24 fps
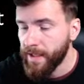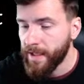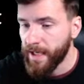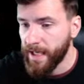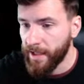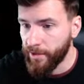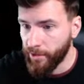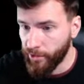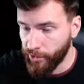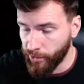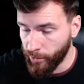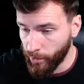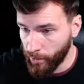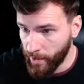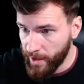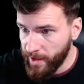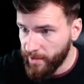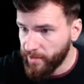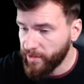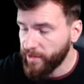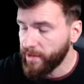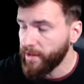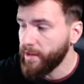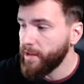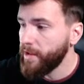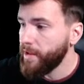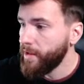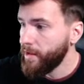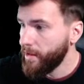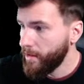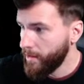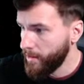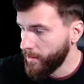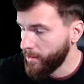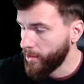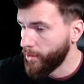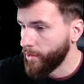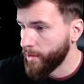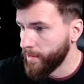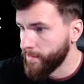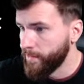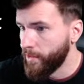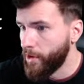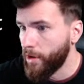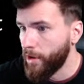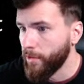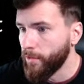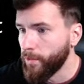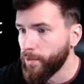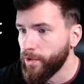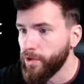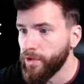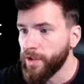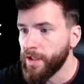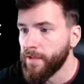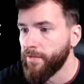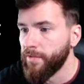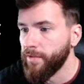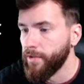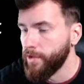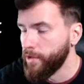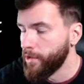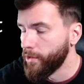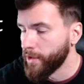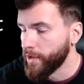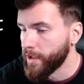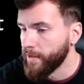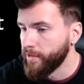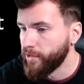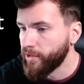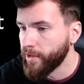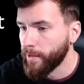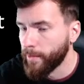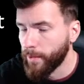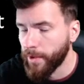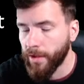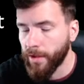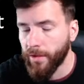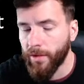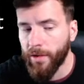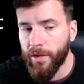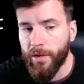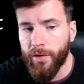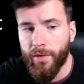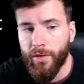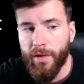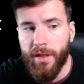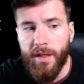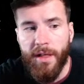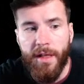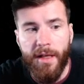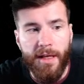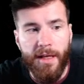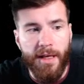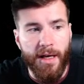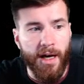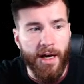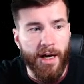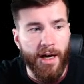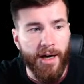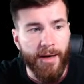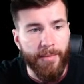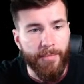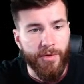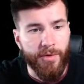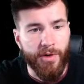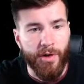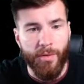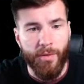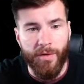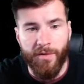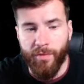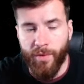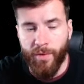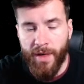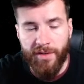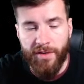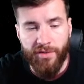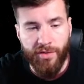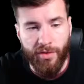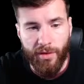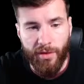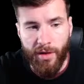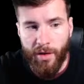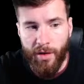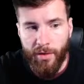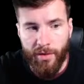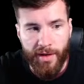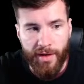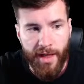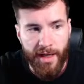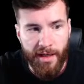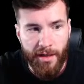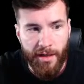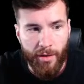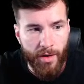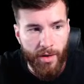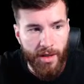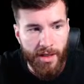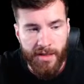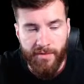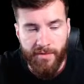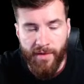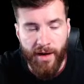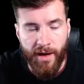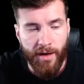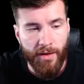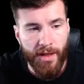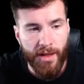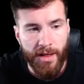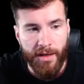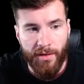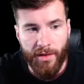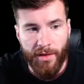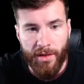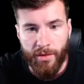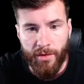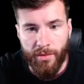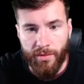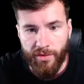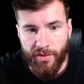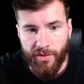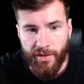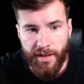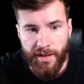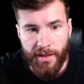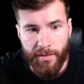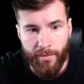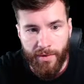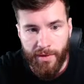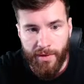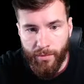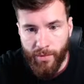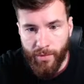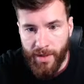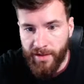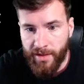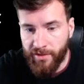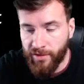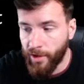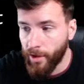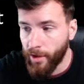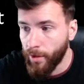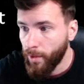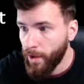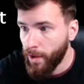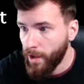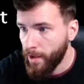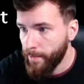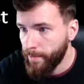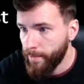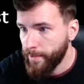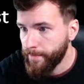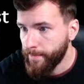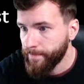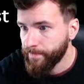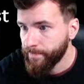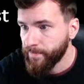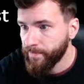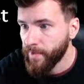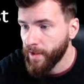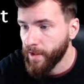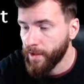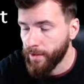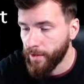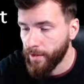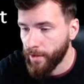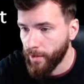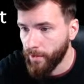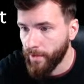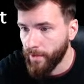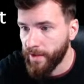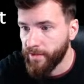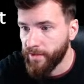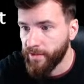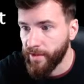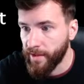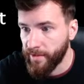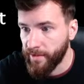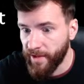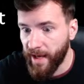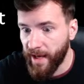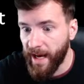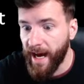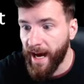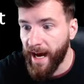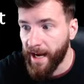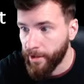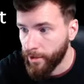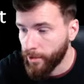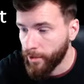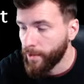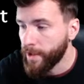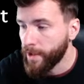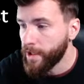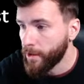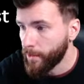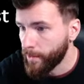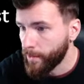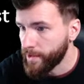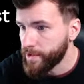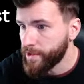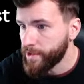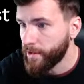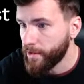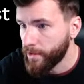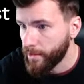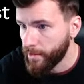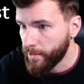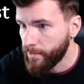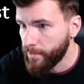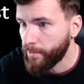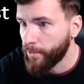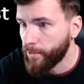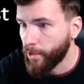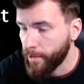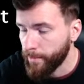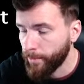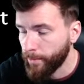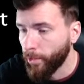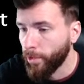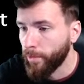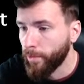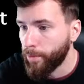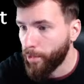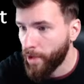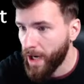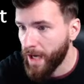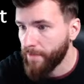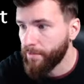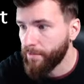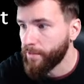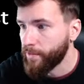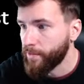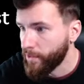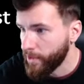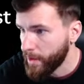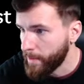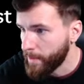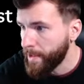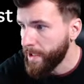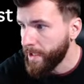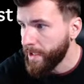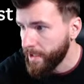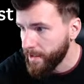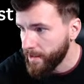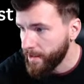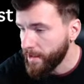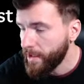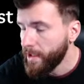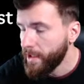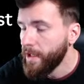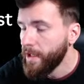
And there's risk, involved when you give someone a loan. If rates are low, they're not going to want to give out a lot of loans. And then when rates go up, it's a higher rate of return, right? More profit for the bank.